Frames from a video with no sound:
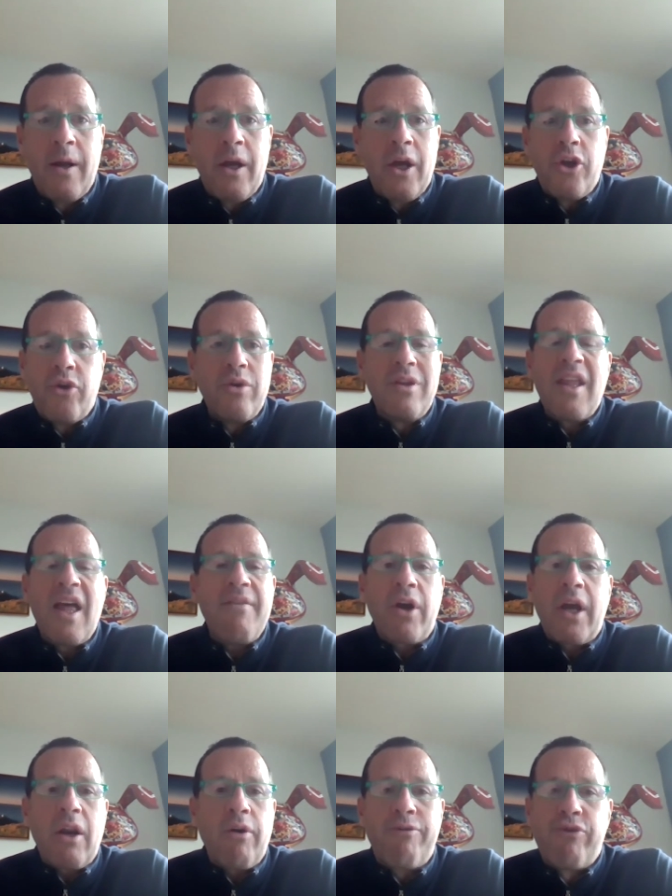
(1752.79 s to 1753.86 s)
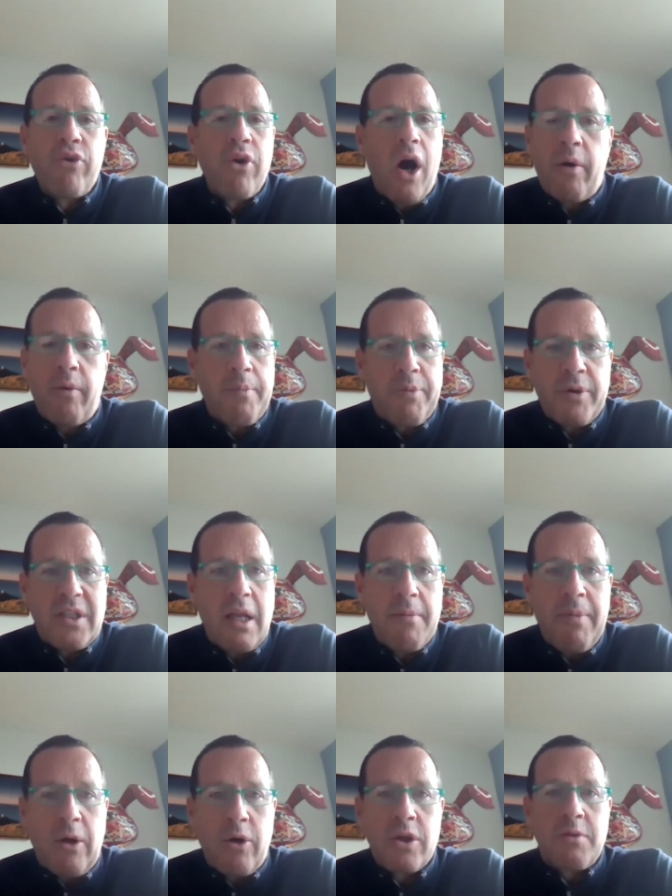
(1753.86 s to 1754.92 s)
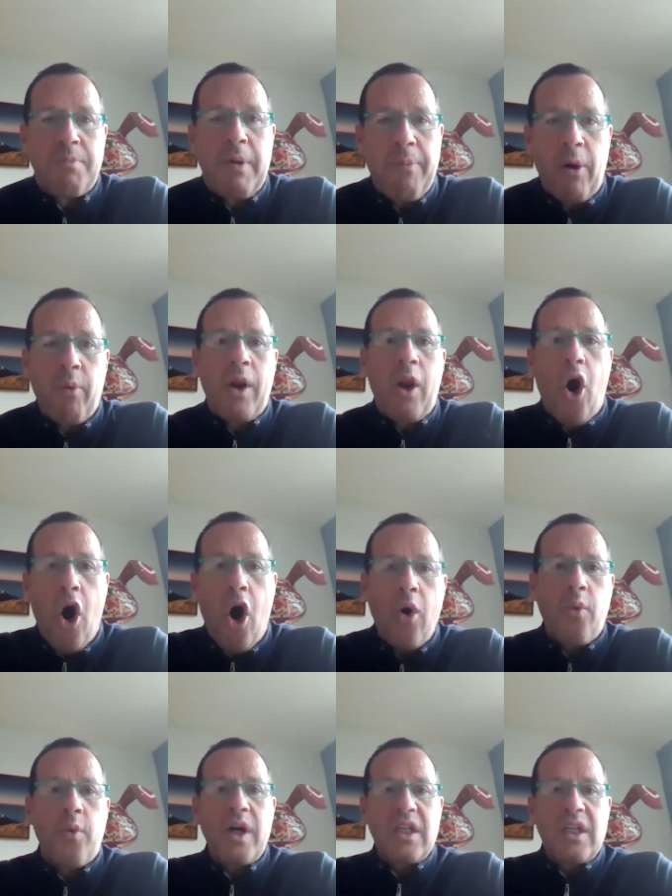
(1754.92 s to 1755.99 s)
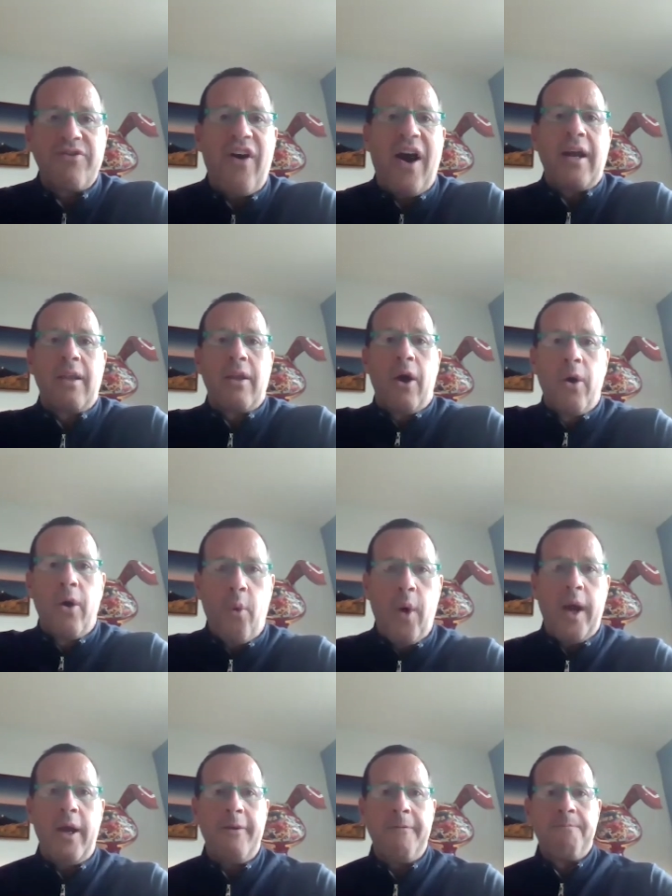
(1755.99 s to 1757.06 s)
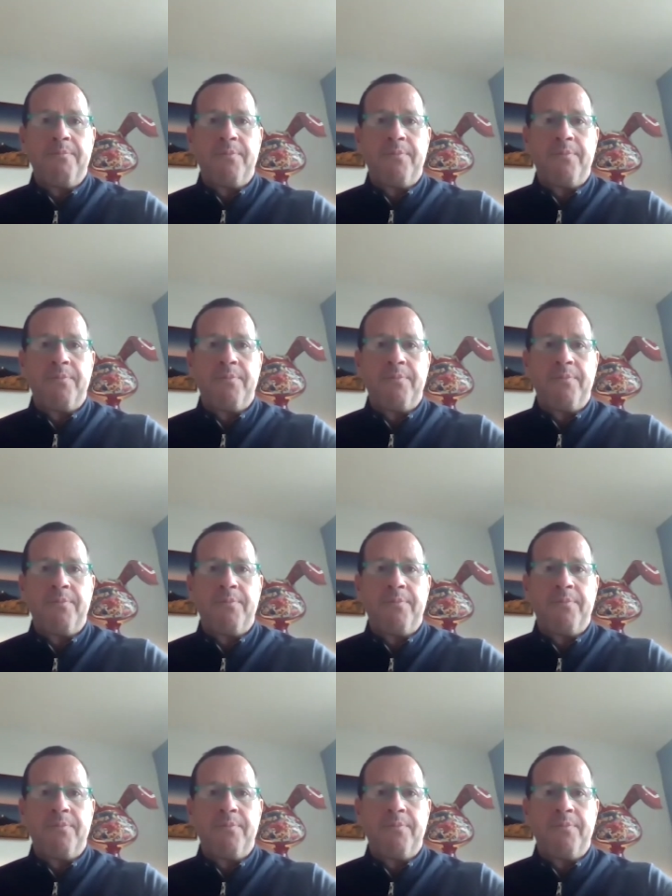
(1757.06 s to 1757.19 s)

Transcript: You never get a full 100% because people will always find a way